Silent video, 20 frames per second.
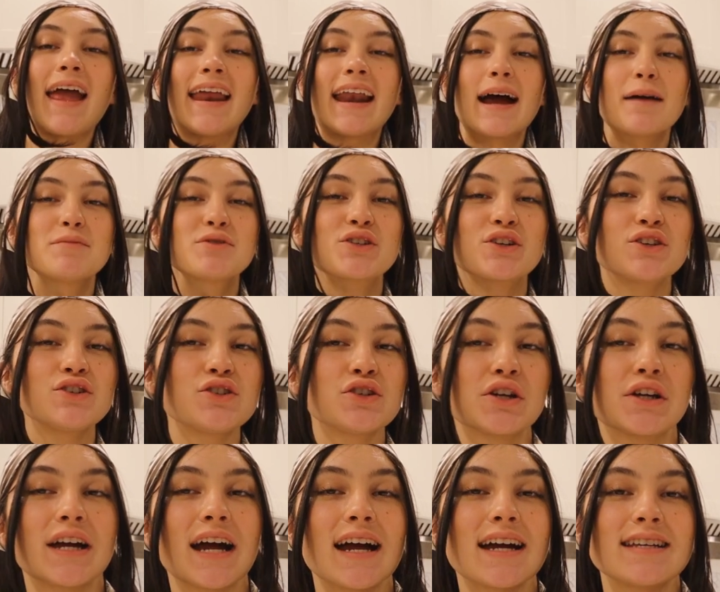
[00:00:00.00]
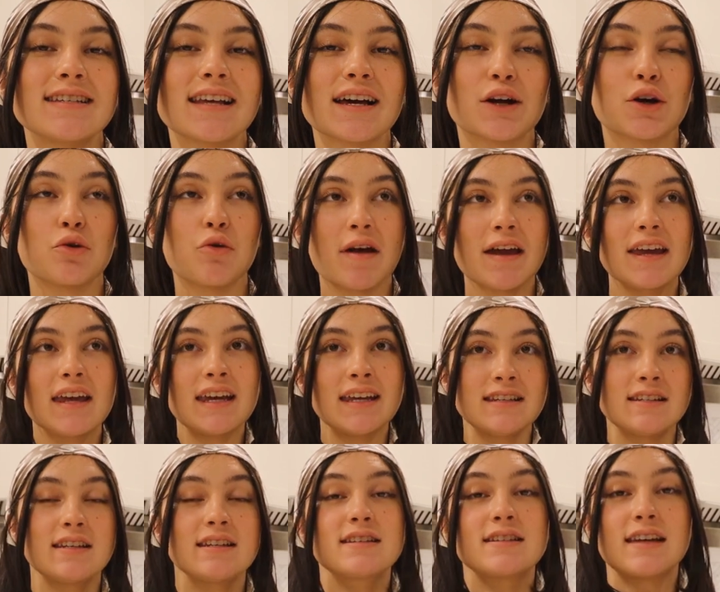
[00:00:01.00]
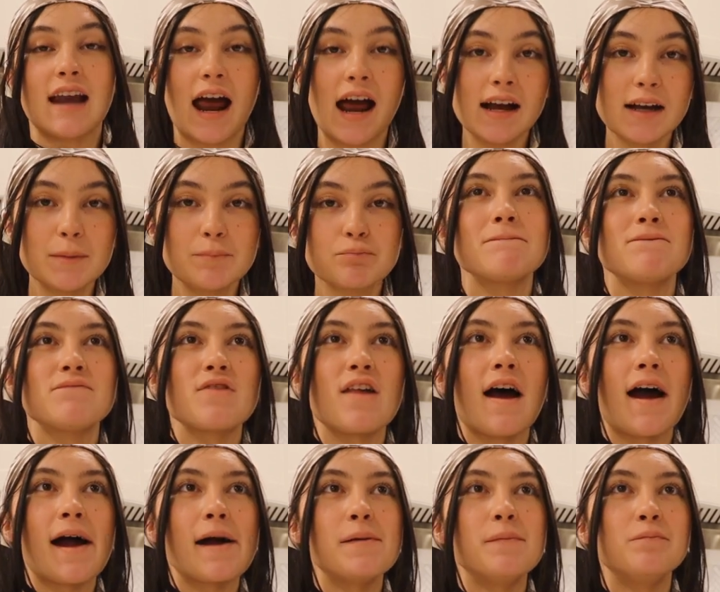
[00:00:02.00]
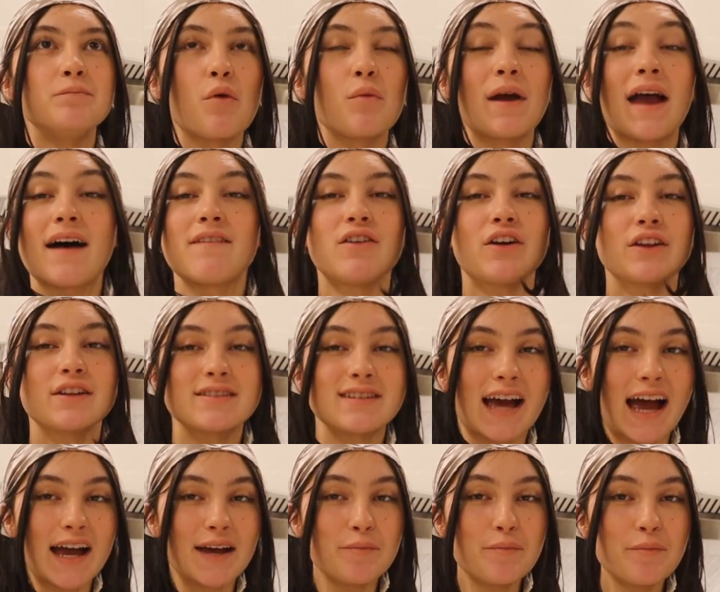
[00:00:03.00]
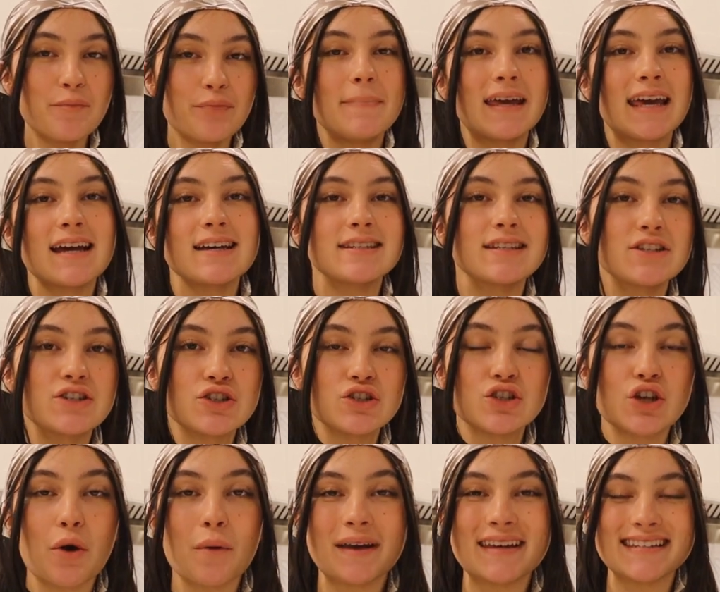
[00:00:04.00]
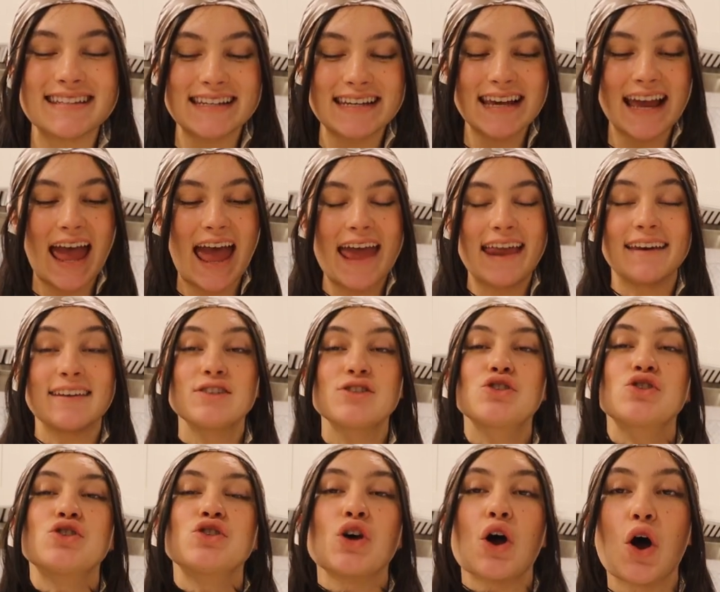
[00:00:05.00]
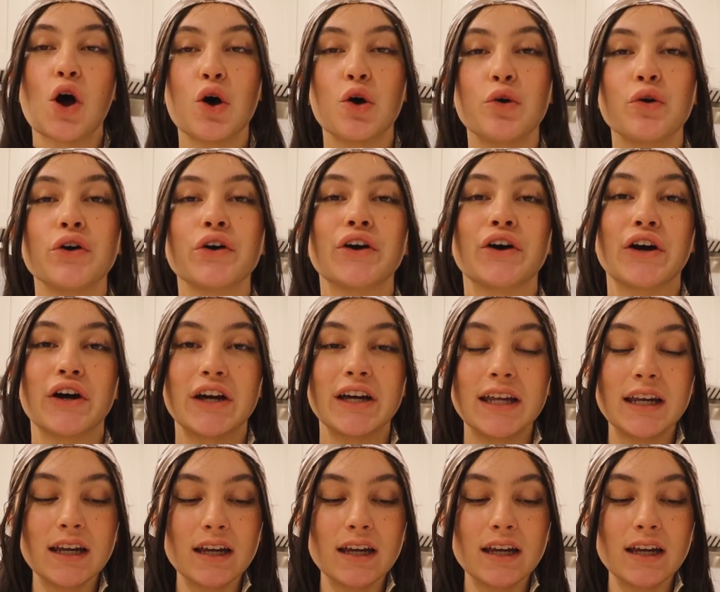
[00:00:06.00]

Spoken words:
and I'm just gonna show you guys a quick, easy snack that we have all the time because it's just so easy and so good.